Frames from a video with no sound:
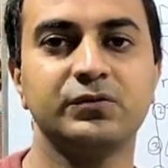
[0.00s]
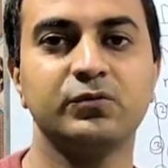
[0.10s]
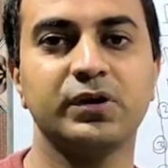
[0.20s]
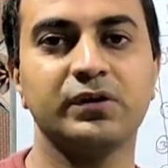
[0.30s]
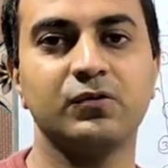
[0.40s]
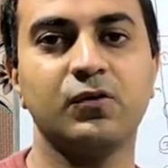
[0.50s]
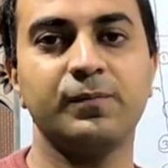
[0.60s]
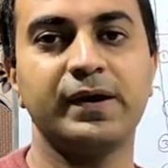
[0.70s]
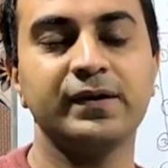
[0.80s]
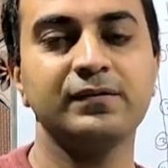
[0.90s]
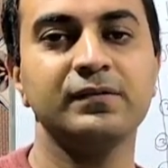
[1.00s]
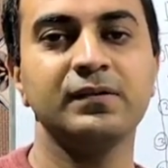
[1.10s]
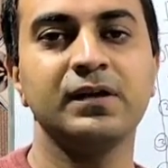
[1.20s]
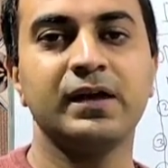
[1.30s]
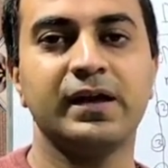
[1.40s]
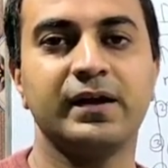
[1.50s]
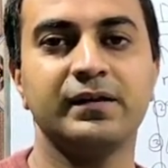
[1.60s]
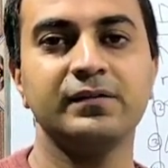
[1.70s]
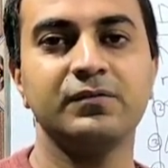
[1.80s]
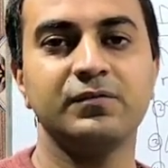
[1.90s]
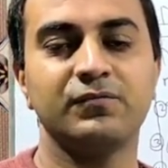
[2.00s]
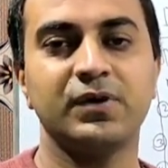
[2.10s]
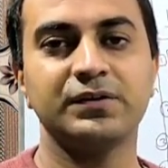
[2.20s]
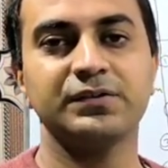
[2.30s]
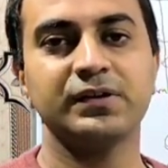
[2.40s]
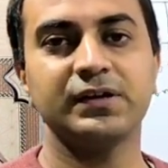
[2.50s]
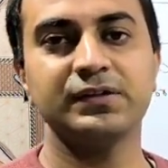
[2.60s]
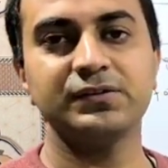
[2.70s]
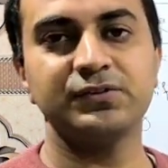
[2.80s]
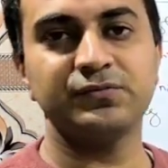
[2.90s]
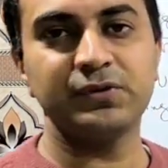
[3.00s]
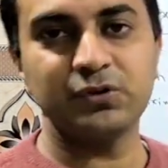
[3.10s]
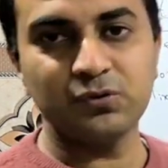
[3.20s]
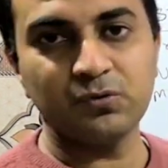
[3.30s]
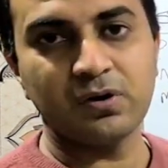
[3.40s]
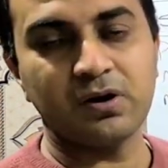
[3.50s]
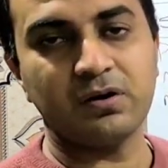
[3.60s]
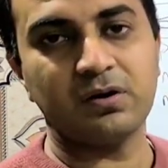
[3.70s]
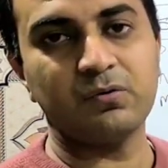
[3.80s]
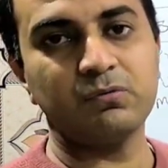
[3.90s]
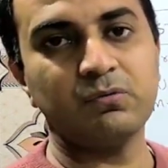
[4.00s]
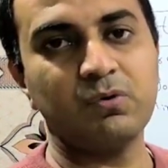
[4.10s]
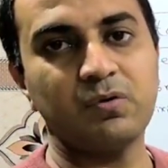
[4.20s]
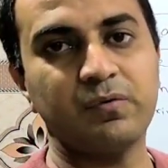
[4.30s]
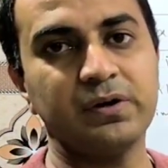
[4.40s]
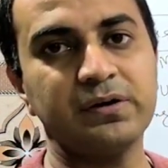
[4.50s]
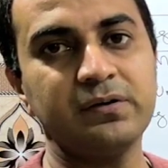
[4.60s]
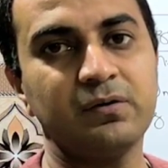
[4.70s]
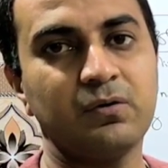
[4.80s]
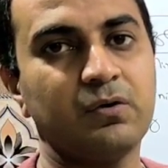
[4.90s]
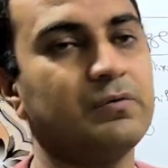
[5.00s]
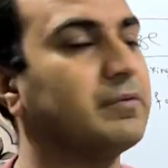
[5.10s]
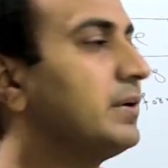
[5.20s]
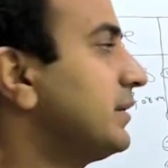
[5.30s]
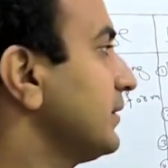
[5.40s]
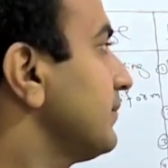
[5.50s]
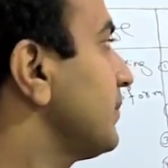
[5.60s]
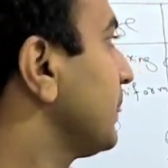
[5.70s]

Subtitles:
You can go back and watch again this video, how to avoid overwetting.